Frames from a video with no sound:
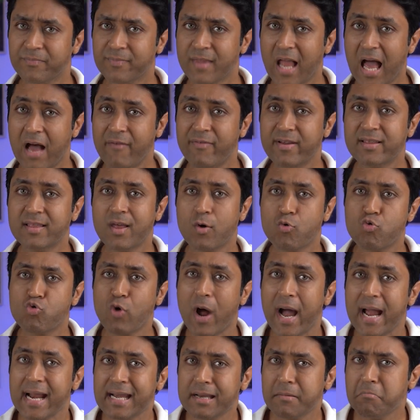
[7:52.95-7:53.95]
Having the
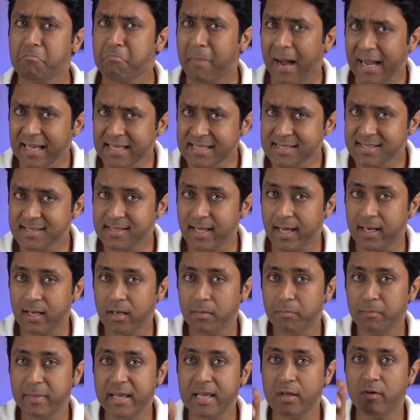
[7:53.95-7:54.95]
right mindset
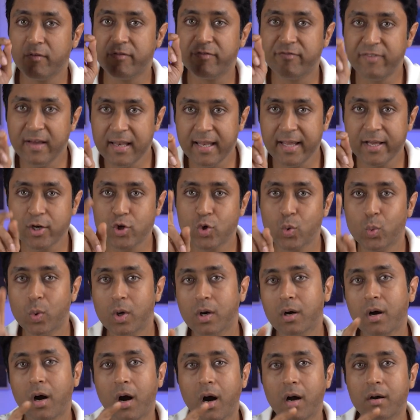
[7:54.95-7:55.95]
and being willing to
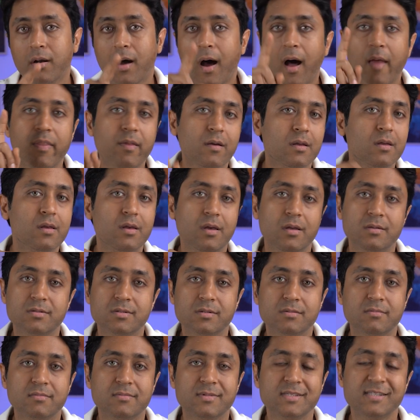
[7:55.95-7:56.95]
work hard are the
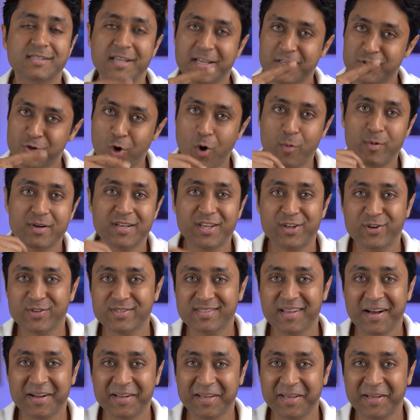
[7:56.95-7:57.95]
keys, says Robert
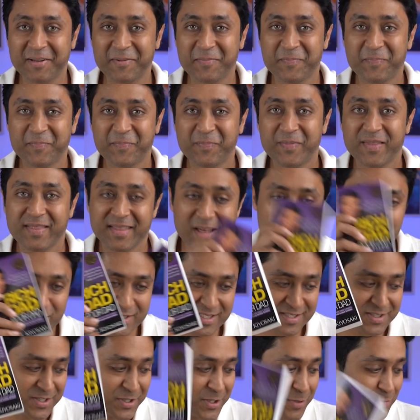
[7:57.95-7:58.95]
Kiyosaki. That
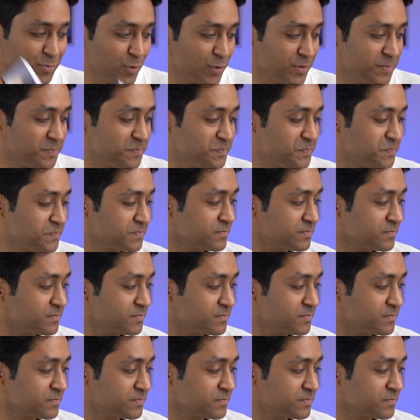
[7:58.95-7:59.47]
was the third book.